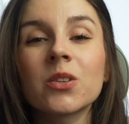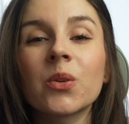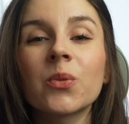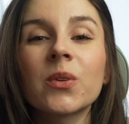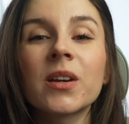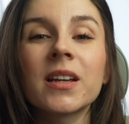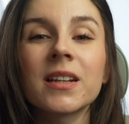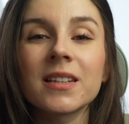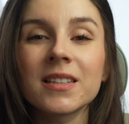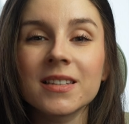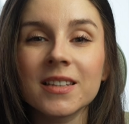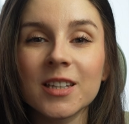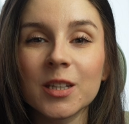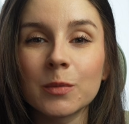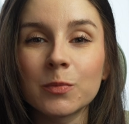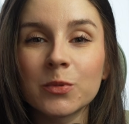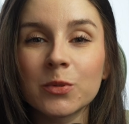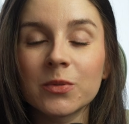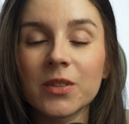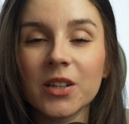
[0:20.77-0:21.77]
so you can
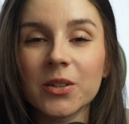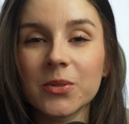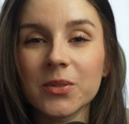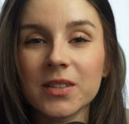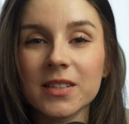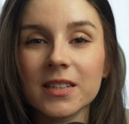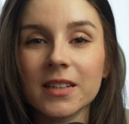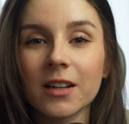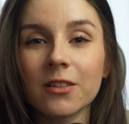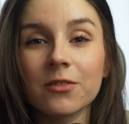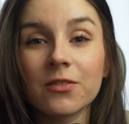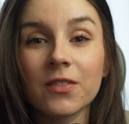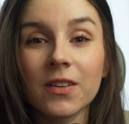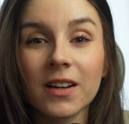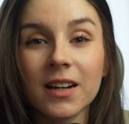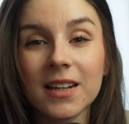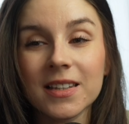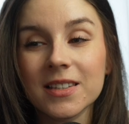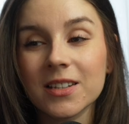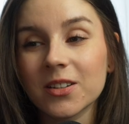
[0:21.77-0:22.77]
skip to the good stuff.
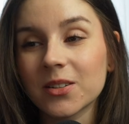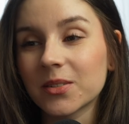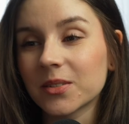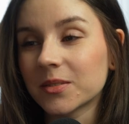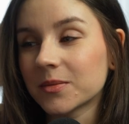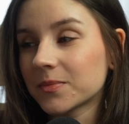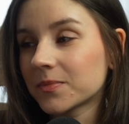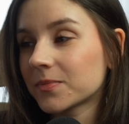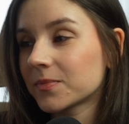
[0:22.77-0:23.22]
Let's go!